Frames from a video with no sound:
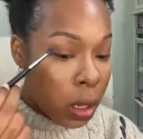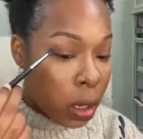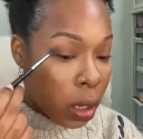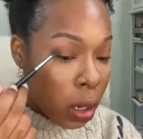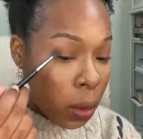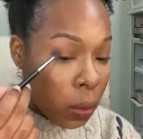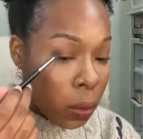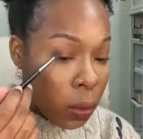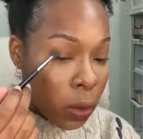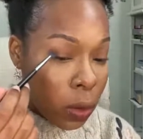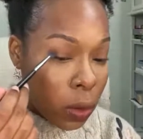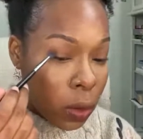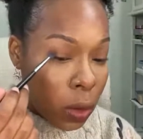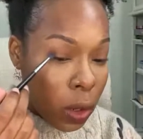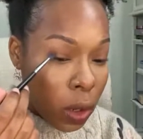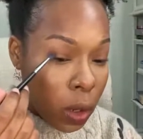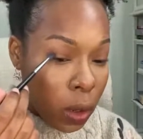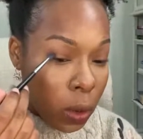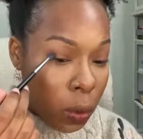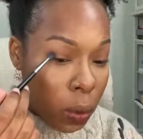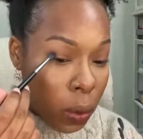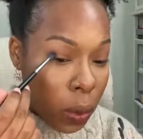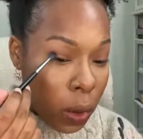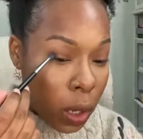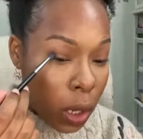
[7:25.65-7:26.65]
I'm just going
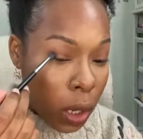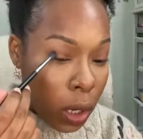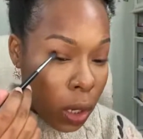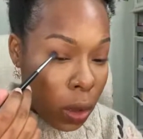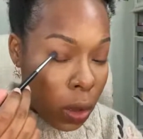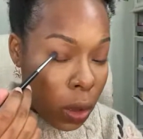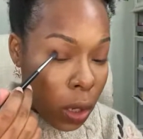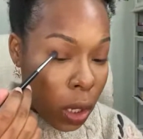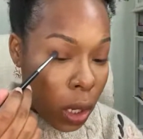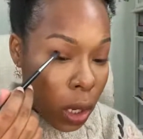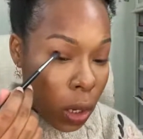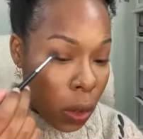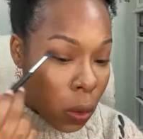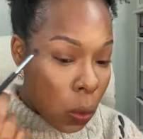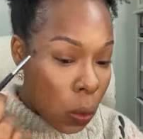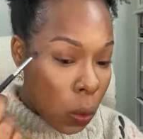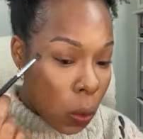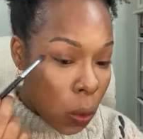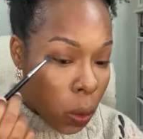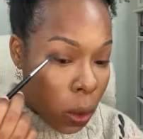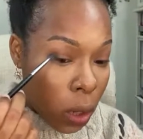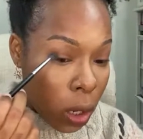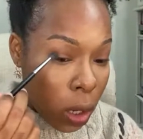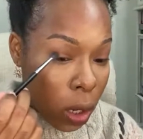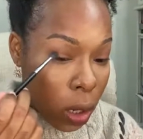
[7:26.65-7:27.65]
to pack that
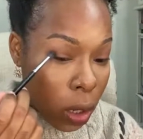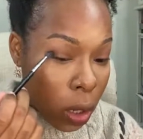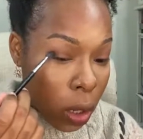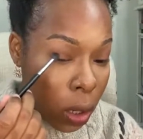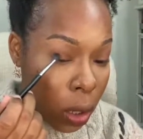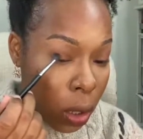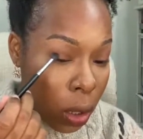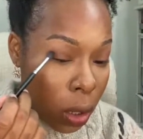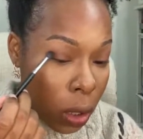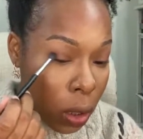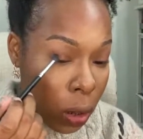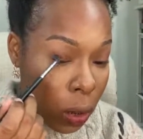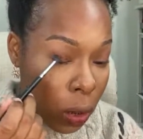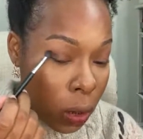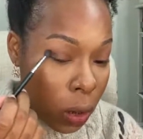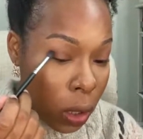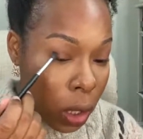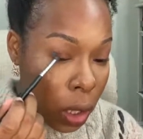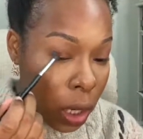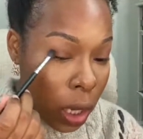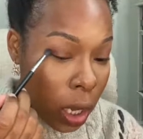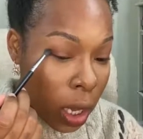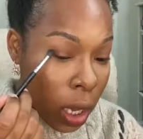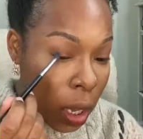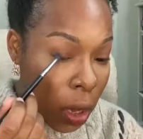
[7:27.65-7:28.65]
on
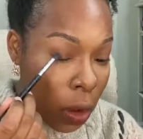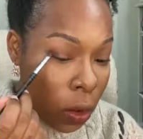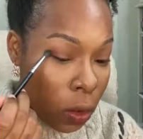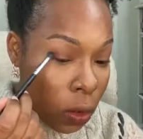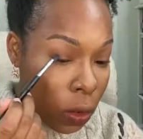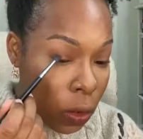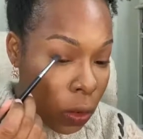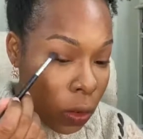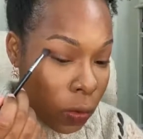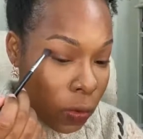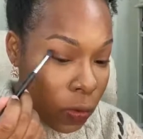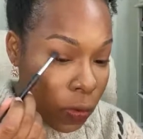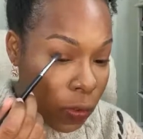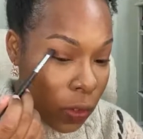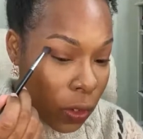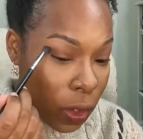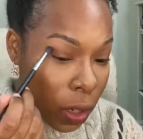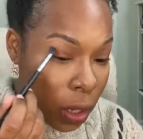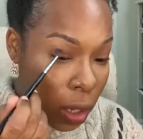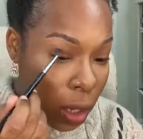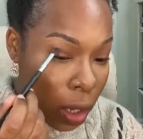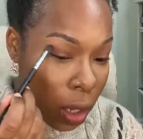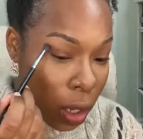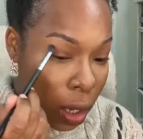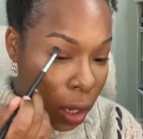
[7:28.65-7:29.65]
the outer
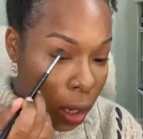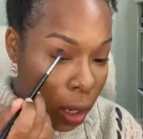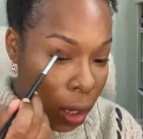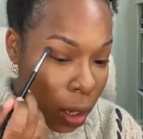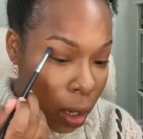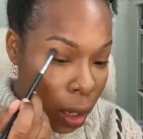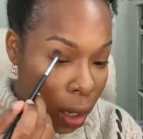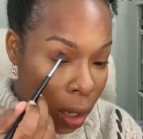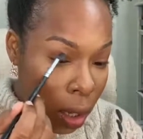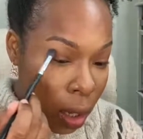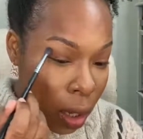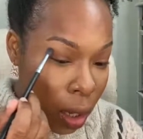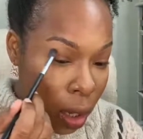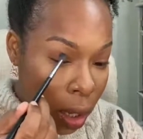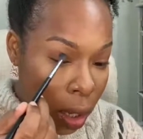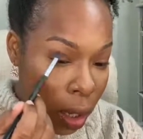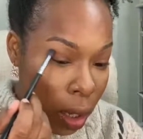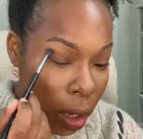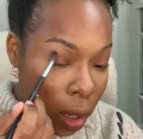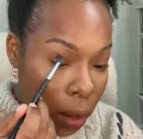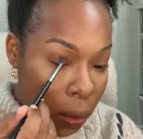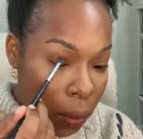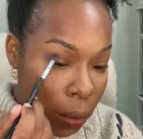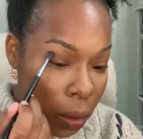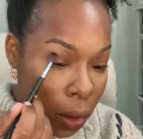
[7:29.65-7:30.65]
V
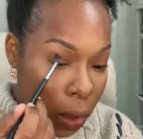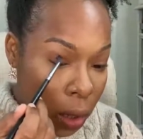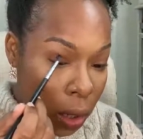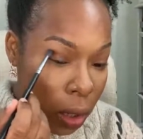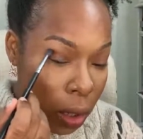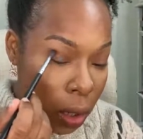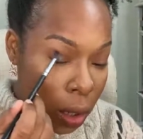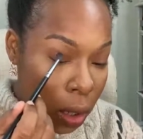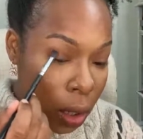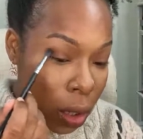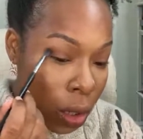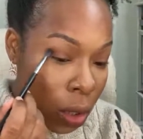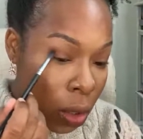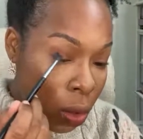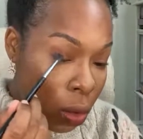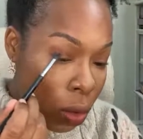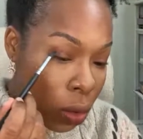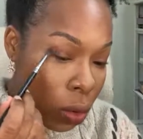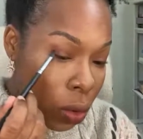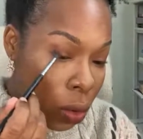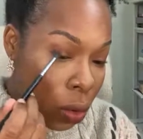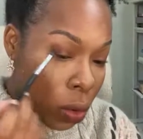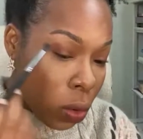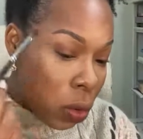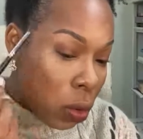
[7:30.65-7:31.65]
and blend it
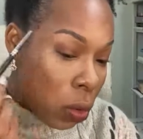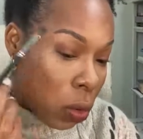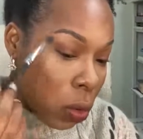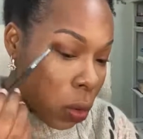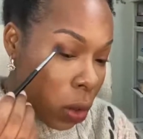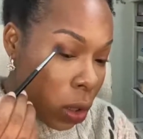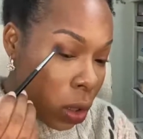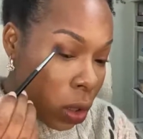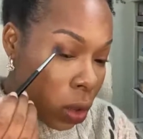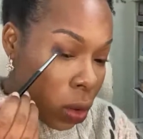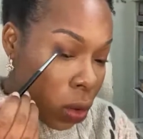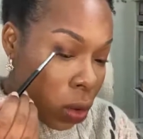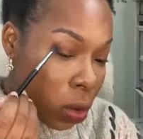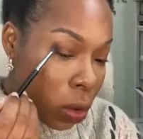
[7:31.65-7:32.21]
into the crease.